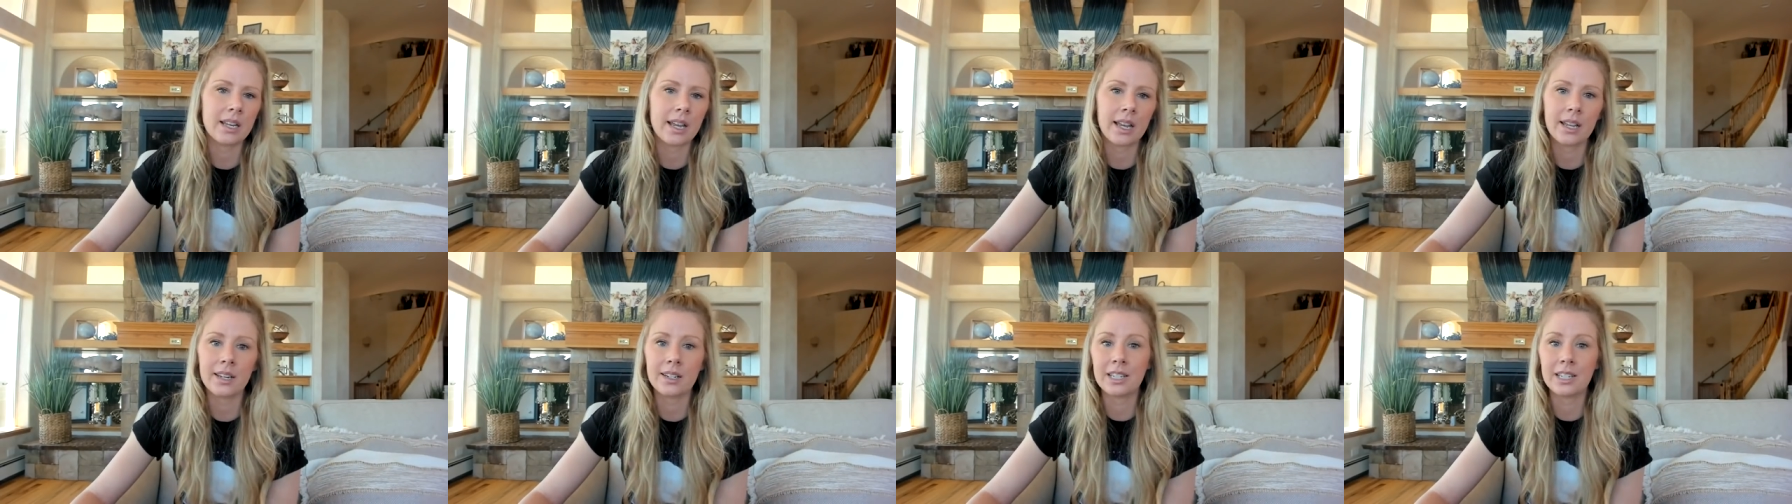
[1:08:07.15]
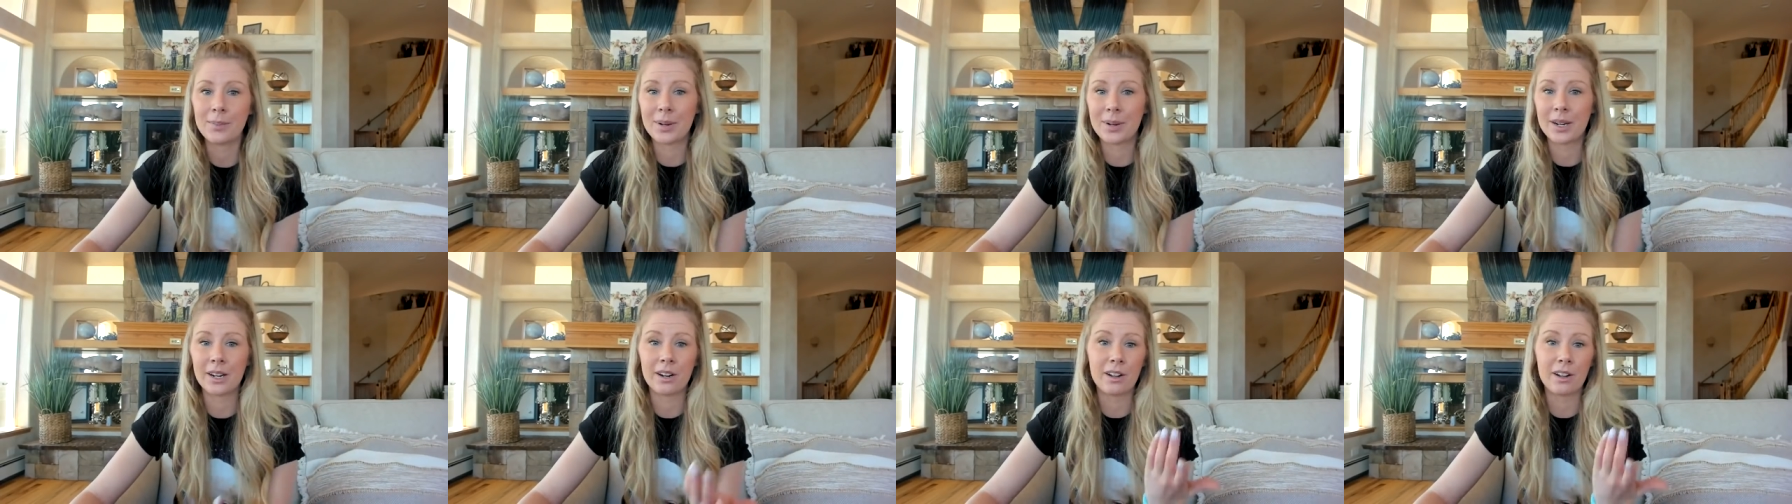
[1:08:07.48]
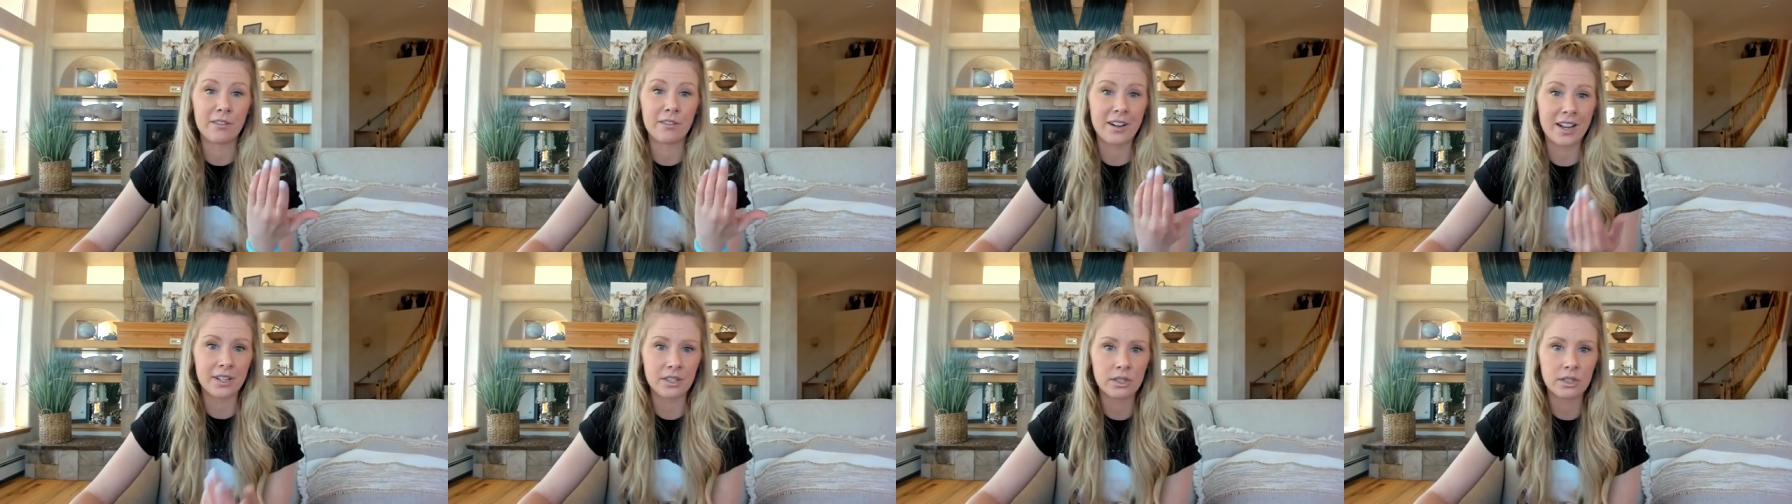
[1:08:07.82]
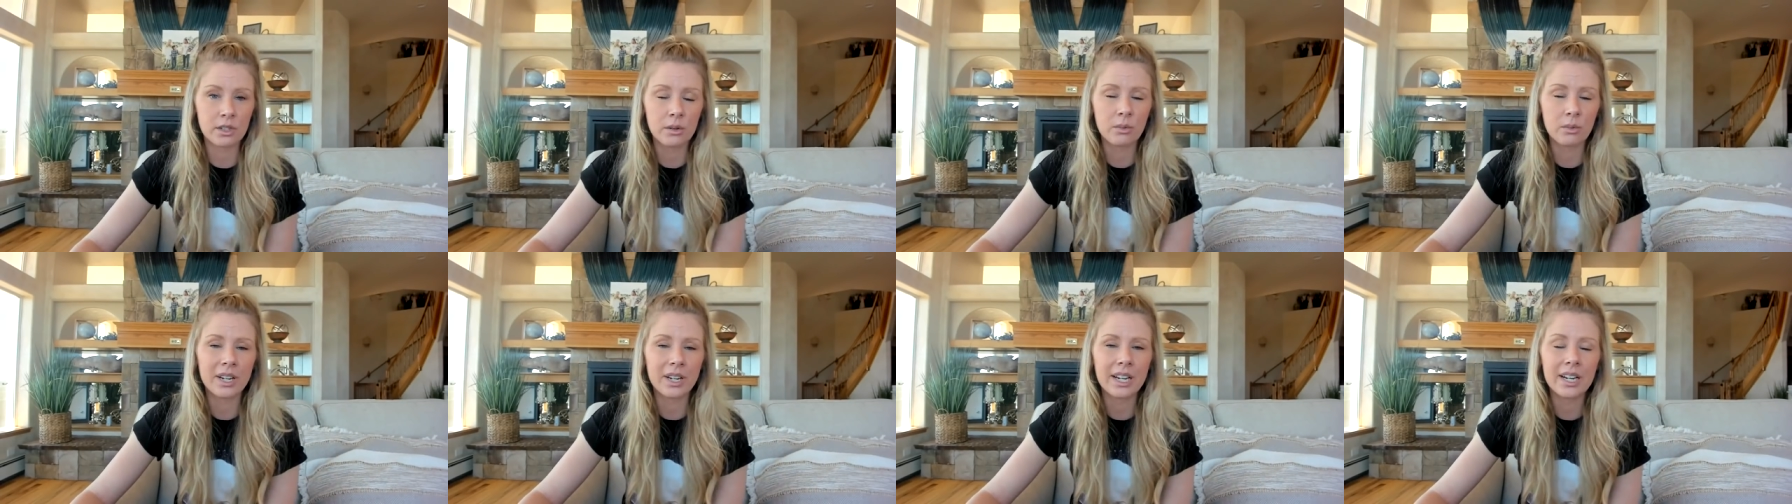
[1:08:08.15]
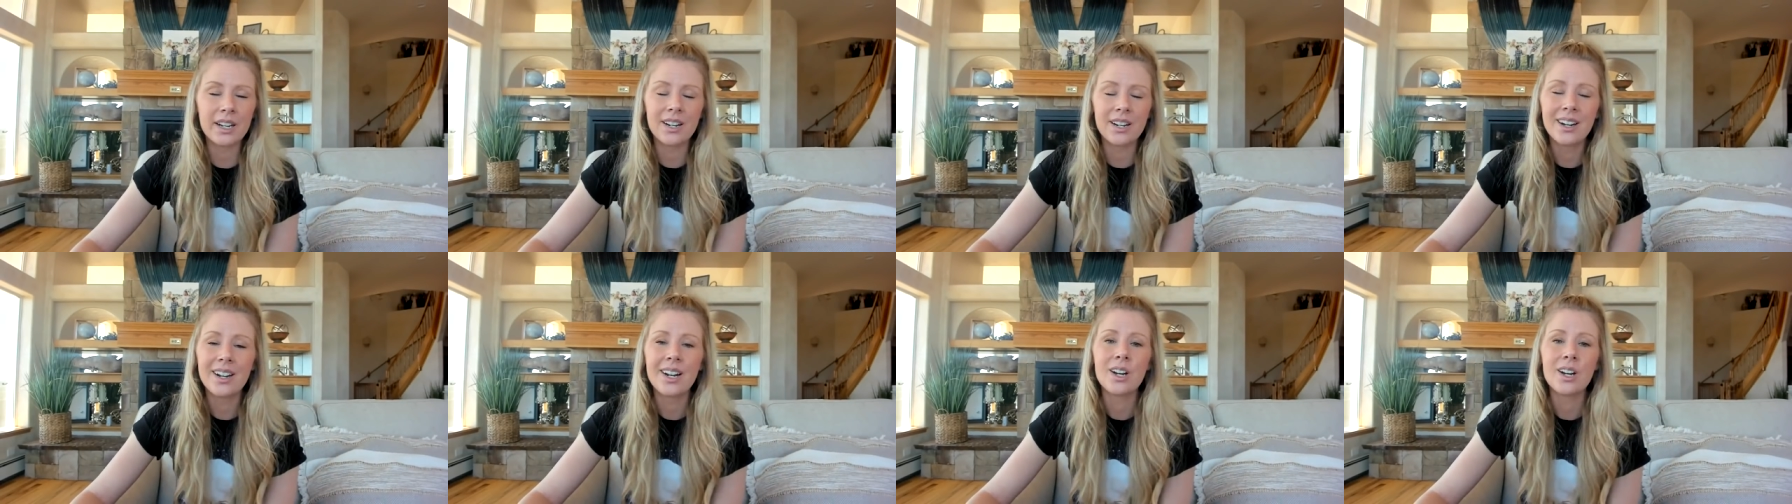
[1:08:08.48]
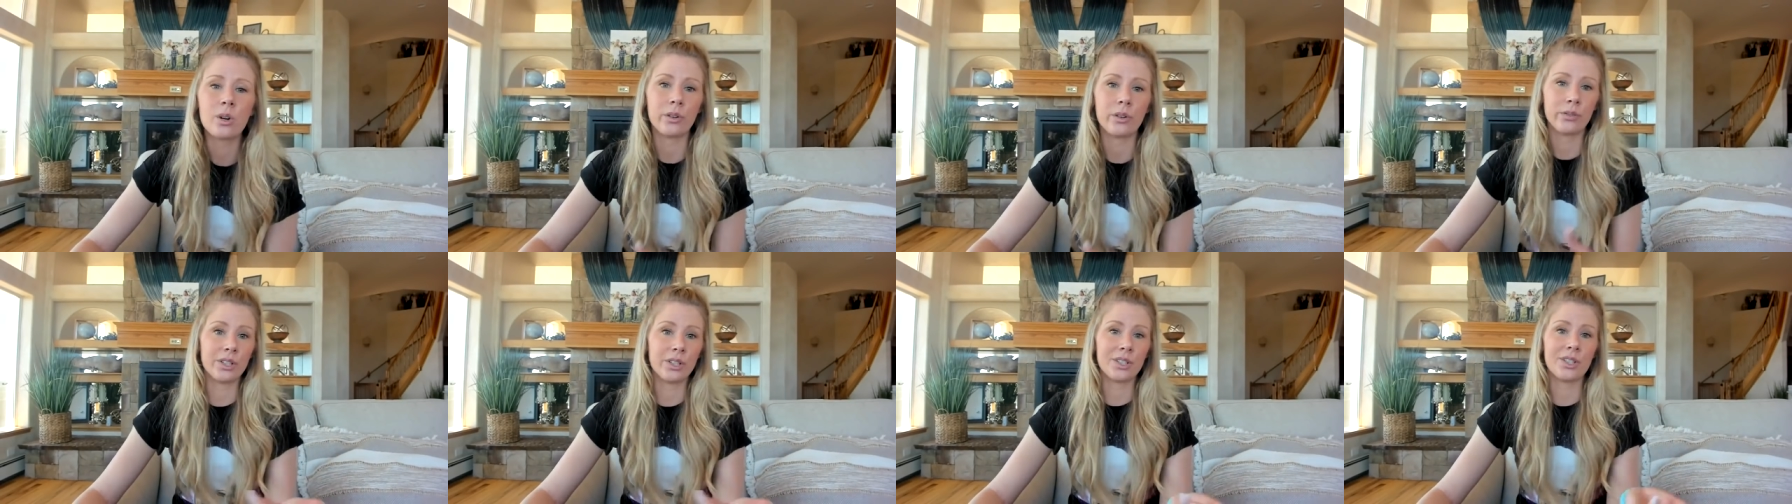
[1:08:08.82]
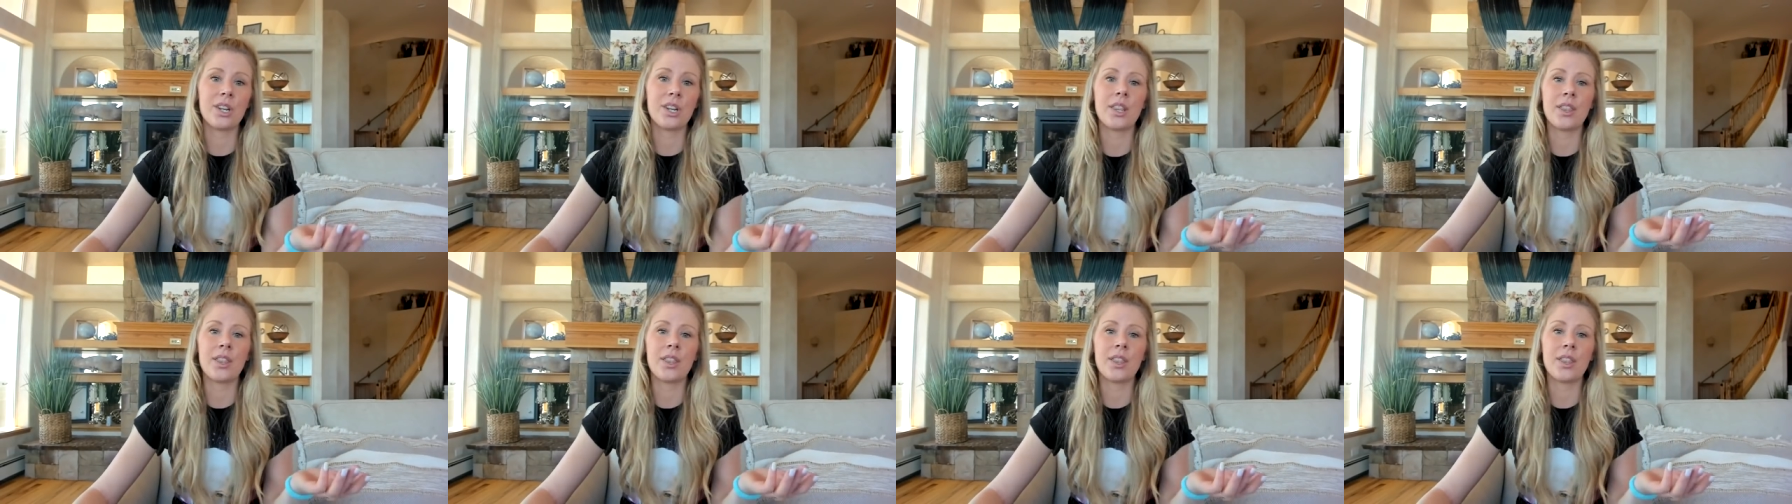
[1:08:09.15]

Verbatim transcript: And depending on how fast you read, or if you listen